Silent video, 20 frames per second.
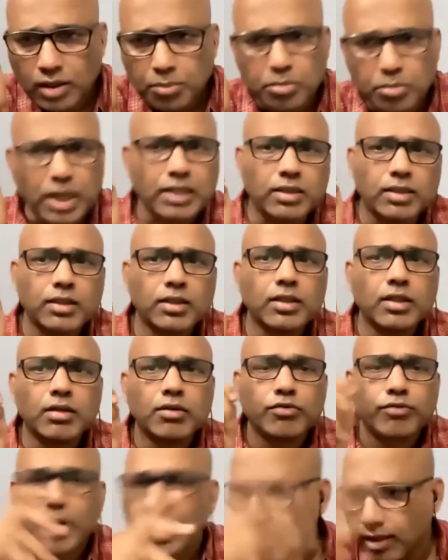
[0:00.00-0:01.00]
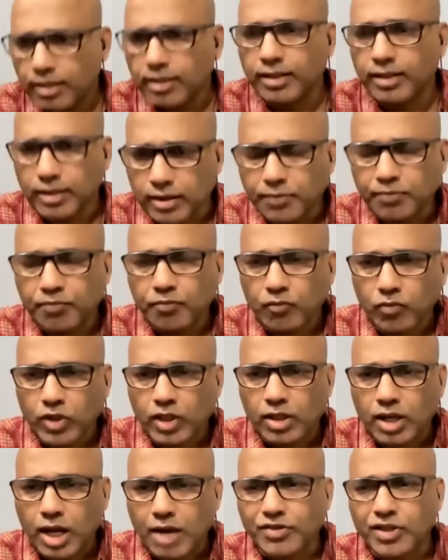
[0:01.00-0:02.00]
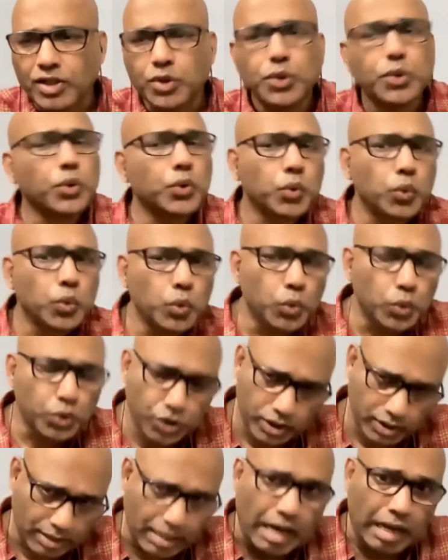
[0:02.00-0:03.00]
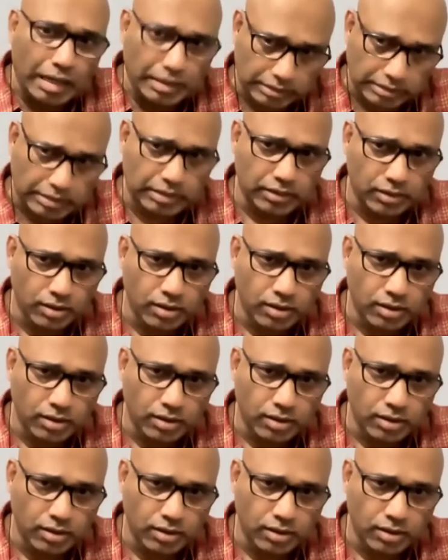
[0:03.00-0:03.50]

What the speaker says: But finally, after a huge task,